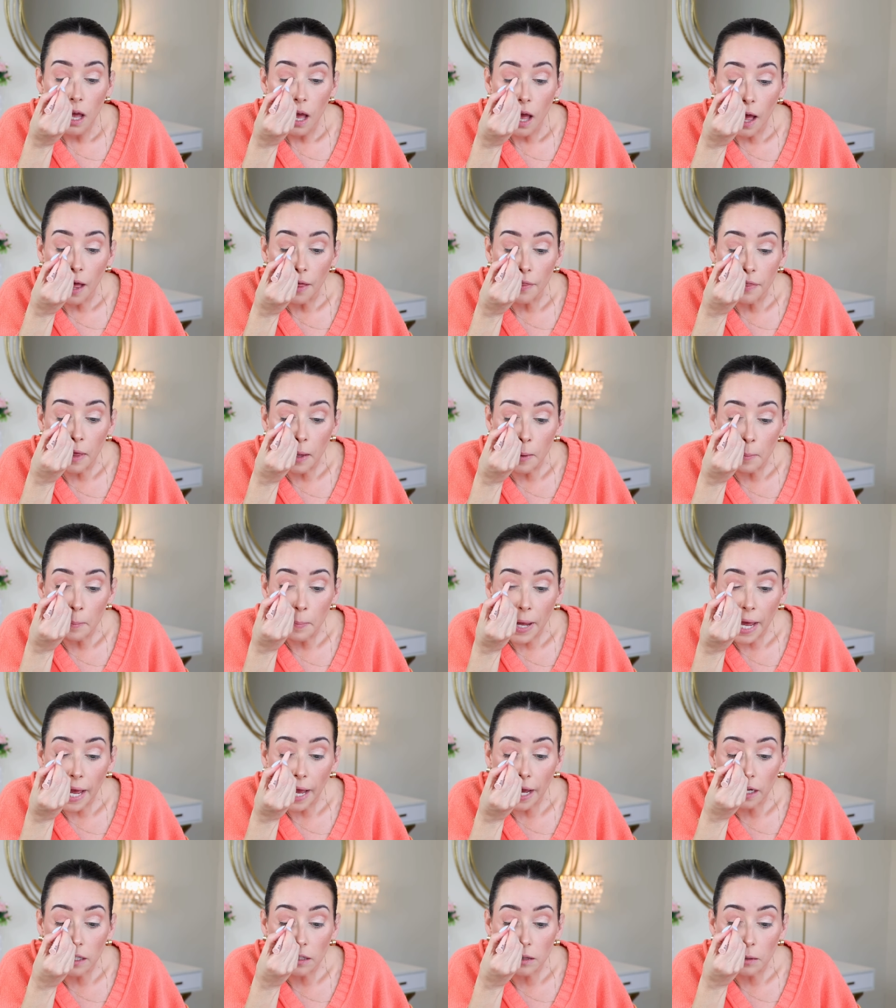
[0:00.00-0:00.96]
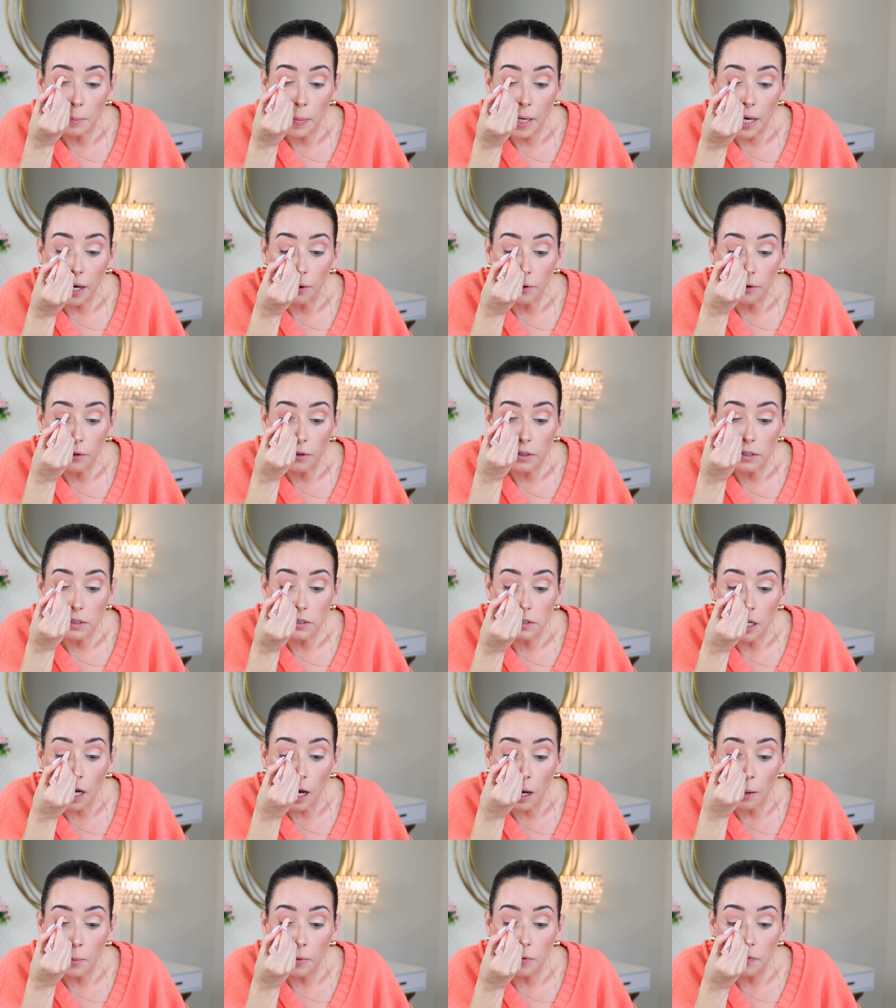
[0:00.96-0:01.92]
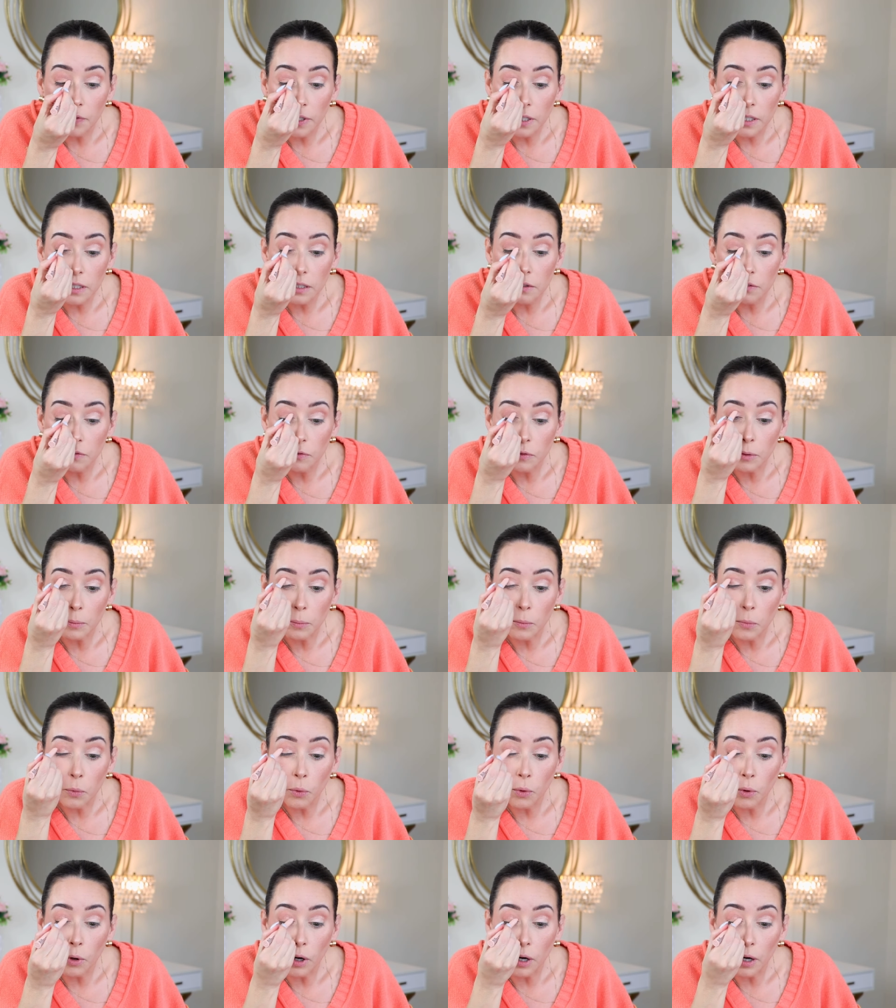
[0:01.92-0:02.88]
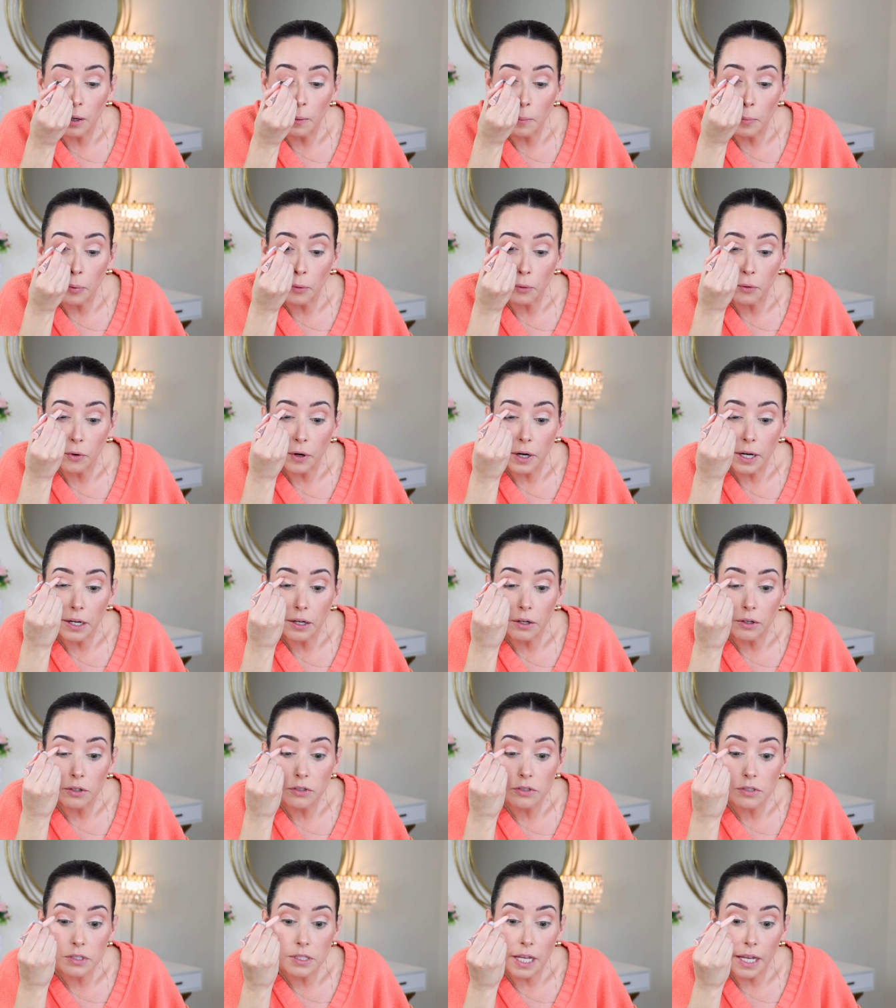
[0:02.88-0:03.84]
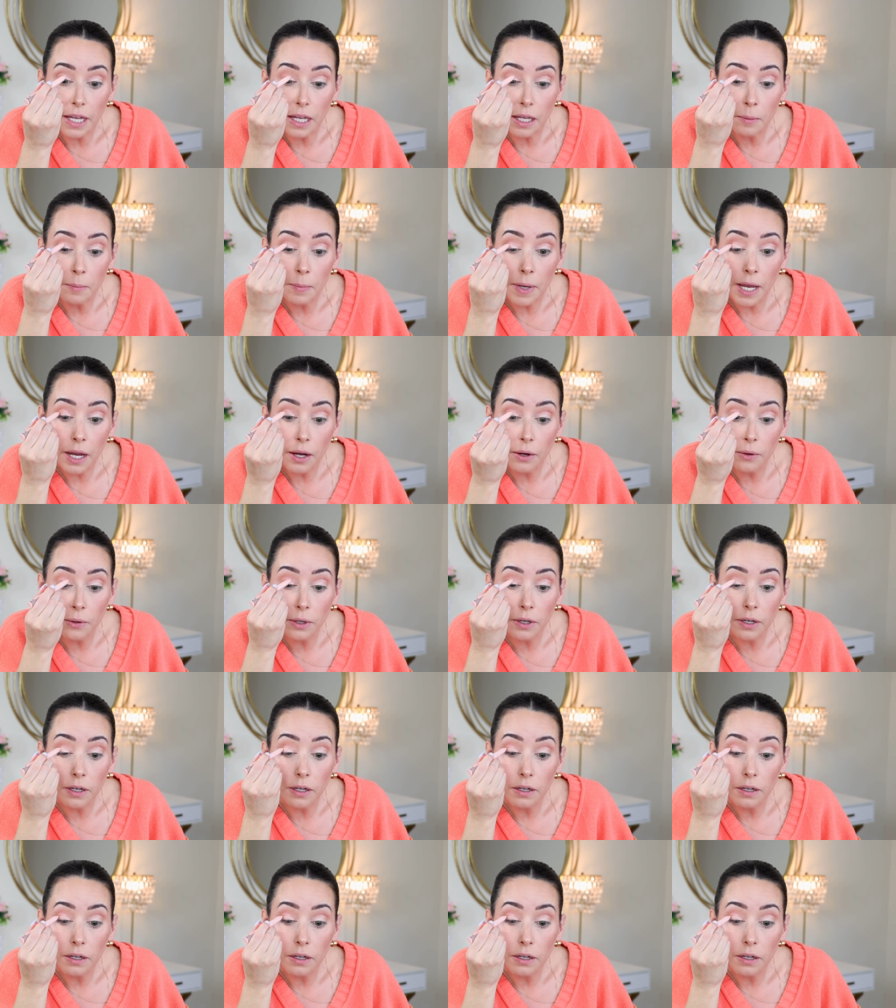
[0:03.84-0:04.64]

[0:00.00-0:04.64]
and then pack the powder on top of it for more brighter staying power.